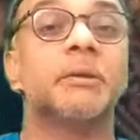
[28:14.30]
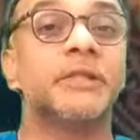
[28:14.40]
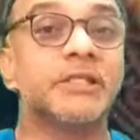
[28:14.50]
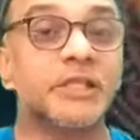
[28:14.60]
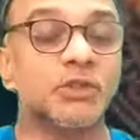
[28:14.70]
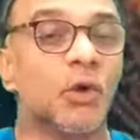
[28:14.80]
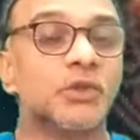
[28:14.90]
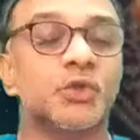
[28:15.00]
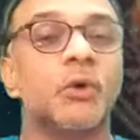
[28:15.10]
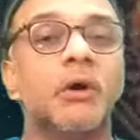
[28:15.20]
This is
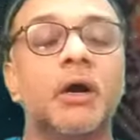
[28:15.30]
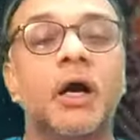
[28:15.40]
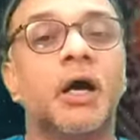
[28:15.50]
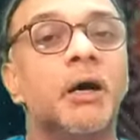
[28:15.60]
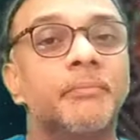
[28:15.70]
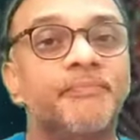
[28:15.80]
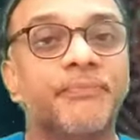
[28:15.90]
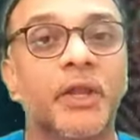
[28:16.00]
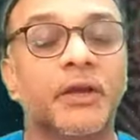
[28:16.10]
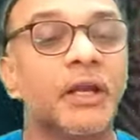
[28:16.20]
also a
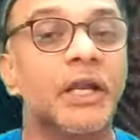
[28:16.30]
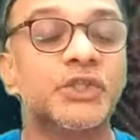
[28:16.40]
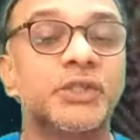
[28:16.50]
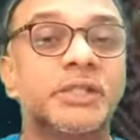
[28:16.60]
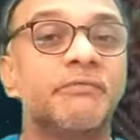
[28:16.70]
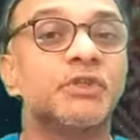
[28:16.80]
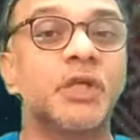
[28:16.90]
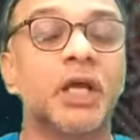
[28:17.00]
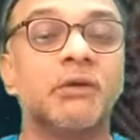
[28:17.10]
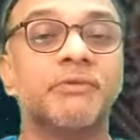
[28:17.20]
relationship
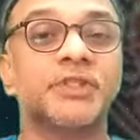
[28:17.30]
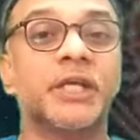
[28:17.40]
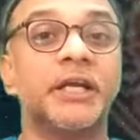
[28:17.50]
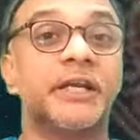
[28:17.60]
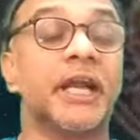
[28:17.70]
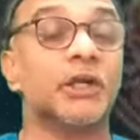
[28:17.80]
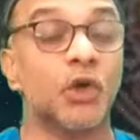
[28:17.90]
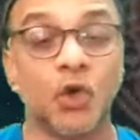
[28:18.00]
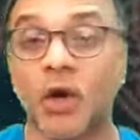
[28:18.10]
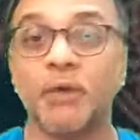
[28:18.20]
which can attract
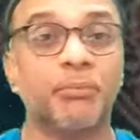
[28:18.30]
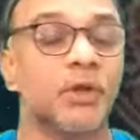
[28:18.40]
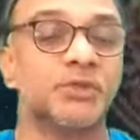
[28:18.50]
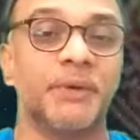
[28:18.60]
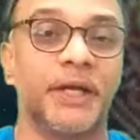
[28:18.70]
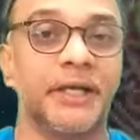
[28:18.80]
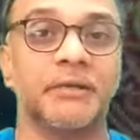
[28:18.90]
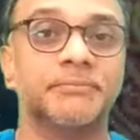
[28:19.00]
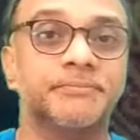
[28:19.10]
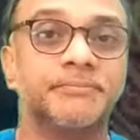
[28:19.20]
a lot of
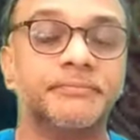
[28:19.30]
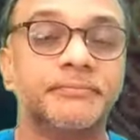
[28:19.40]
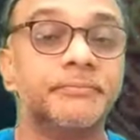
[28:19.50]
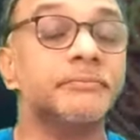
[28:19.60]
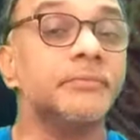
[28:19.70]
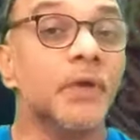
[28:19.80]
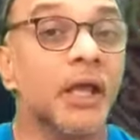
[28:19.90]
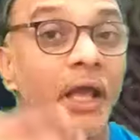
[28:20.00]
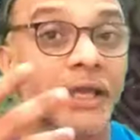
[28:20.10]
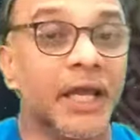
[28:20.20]
prosperity,
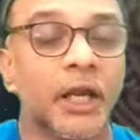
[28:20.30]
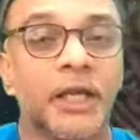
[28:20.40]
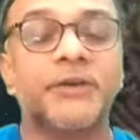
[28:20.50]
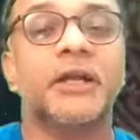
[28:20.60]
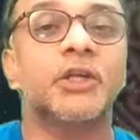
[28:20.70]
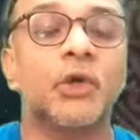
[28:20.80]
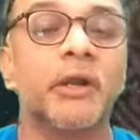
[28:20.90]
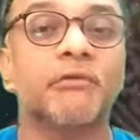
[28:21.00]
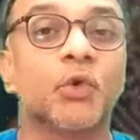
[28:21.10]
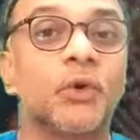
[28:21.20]
can attract a
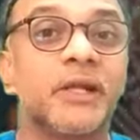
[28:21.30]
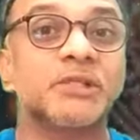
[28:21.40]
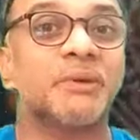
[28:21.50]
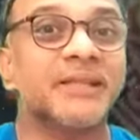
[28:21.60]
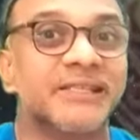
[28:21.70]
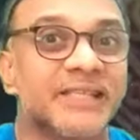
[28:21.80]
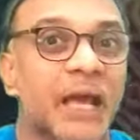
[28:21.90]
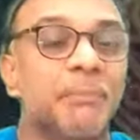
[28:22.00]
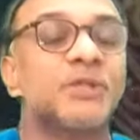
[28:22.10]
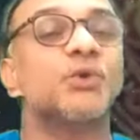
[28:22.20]
lot of goodness, but this
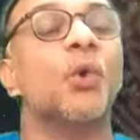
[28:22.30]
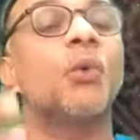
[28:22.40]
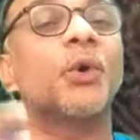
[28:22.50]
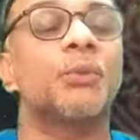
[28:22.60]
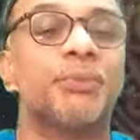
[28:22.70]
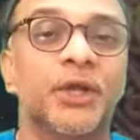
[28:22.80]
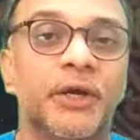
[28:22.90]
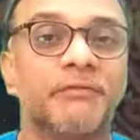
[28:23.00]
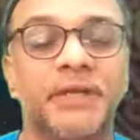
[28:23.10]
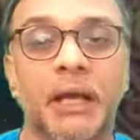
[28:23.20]
happens over a
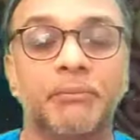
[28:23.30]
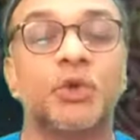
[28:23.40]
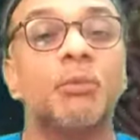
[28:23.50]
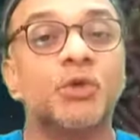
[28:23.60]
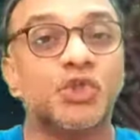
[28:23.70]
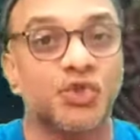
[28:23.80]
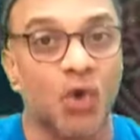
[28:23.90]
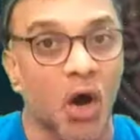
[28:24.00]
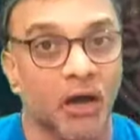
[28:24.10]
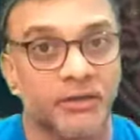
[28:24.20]
period of time. The more
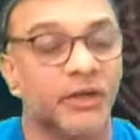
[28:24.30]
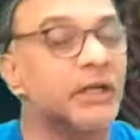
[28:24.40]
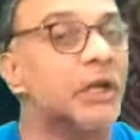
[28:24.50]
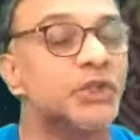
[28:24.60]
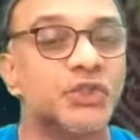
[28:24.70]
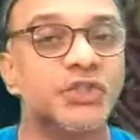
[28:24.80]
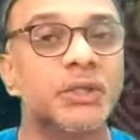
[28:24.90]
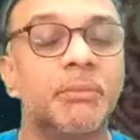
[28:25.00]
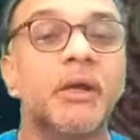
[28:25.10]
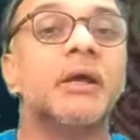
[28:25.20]
strong the
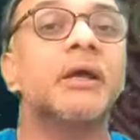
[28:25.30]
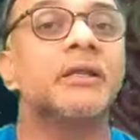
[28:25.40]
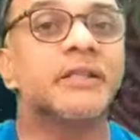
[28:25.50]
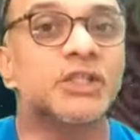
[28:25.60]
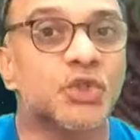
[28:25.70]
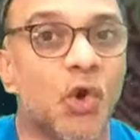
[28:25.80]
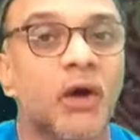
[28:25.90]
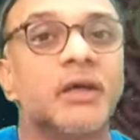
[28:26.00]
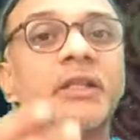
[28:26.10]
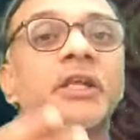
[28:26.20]
relationship, the
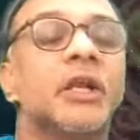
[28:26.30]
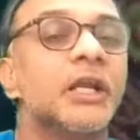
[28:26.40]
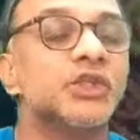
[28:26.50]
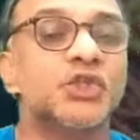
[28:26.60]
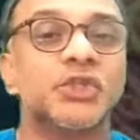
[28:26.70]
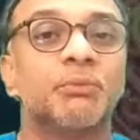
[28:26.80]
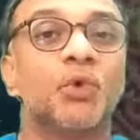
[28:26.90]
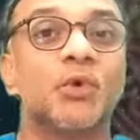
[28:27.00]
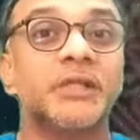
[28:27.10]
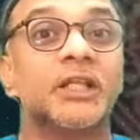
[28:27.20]
stronger the relationship
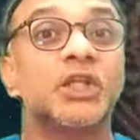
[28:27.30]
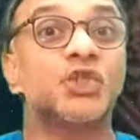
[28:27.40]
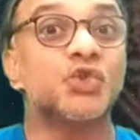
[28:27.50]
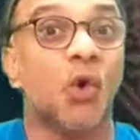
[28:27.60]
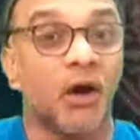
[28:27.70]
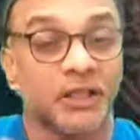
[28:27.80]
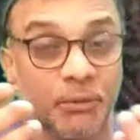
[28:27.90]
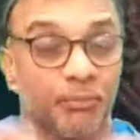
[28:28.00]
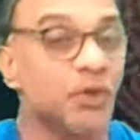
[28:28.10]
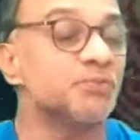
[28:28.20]
grows, and the stronger
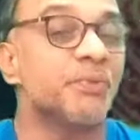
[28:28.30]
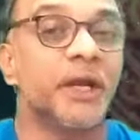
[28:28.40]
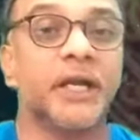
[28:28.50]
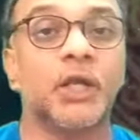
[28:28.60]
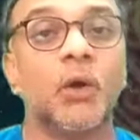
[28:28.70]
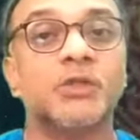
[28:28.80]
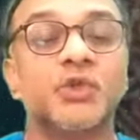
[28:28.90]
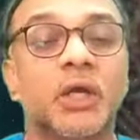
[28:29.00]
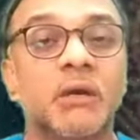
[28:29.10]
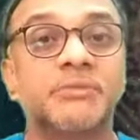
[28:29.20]
the prosperity
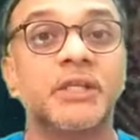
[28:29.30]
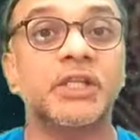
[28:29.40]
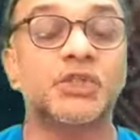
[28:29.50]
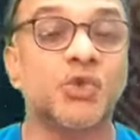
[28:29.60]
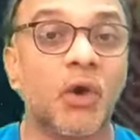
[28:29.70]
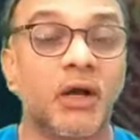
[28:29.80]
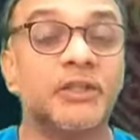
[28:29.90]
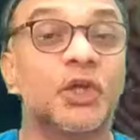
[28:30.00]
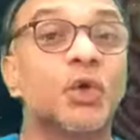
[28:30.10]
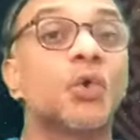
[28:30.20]
also comes, and the stronger
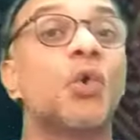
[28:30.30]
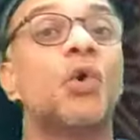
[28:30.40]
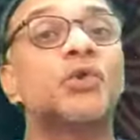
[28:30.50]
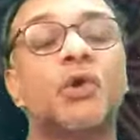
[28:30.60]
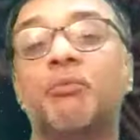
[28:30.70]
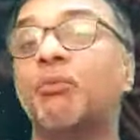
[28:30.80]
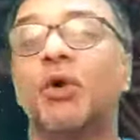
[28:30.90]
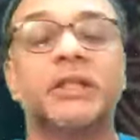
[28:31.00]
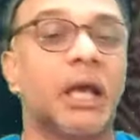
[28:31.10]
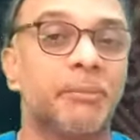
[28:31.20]
the growth of
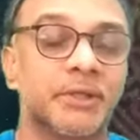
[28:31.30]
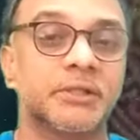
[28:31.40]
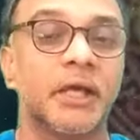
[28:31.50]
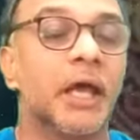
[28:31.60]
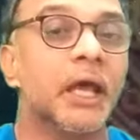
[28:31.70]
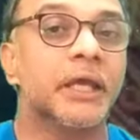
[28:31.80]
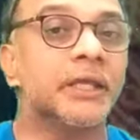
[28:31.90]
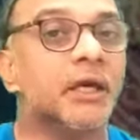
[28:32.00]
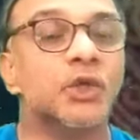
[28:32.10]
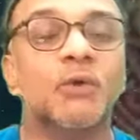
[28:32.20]
both happens.
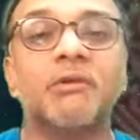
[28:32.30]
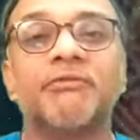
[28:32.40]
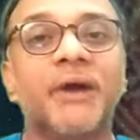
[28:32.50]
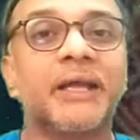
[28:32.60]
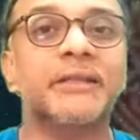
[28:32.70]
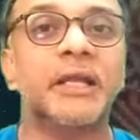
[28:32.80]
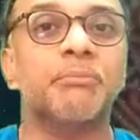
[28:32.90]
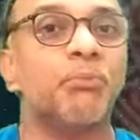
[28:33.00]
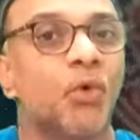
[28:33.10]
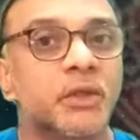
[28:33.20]
Here you will find
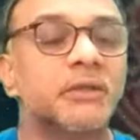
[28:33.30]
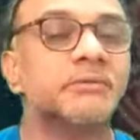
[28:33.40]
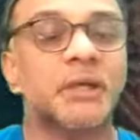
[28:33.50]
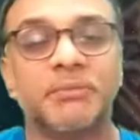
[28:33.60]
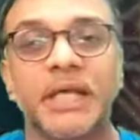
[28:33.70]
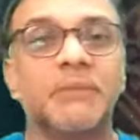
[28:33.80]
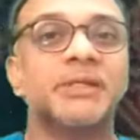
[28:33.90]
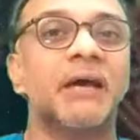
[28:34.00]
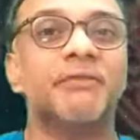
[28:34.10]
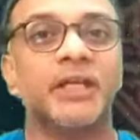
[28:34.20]
that both
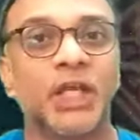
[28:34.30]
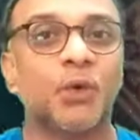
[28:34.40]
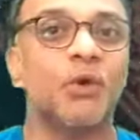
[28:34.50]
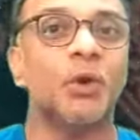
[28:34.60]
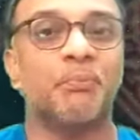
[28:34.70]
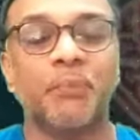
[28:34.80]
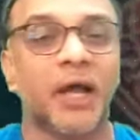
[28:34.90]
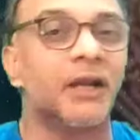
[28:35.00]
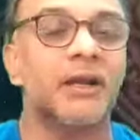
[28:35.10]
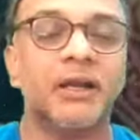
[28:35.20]
sometimes have equal or
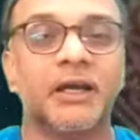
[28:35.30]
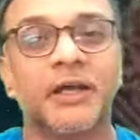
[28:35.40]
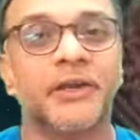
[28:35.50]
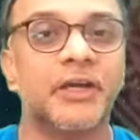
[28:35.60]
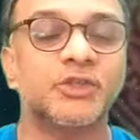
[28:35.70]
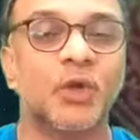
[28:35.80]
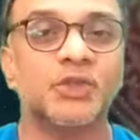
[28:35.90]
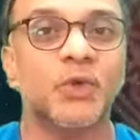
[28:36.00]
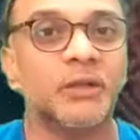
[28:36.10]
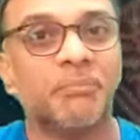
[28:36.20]
parallel careers
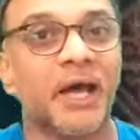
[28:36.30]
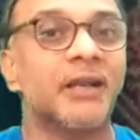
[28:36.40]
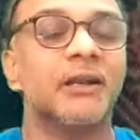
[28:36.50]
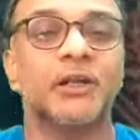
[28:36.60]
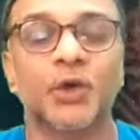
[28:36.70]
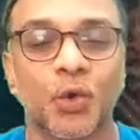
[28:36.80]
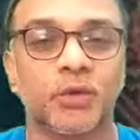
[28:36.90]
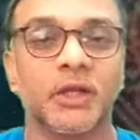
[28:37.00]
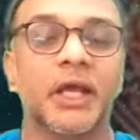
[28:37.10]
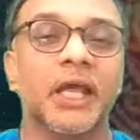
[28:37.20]
also, and parallel
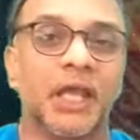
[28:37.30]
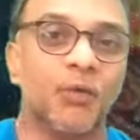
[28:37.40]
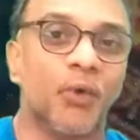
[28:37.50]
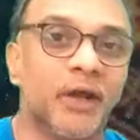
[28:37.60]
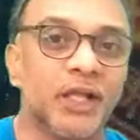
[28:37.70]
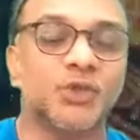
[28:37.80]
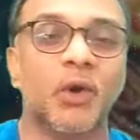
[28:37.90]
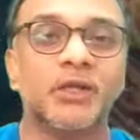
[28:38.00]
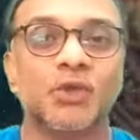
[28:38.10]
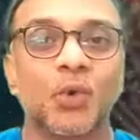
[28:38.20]
growth. If one
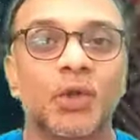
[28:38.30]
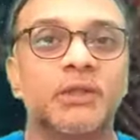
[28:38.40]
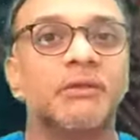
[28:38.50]
enjoys growth,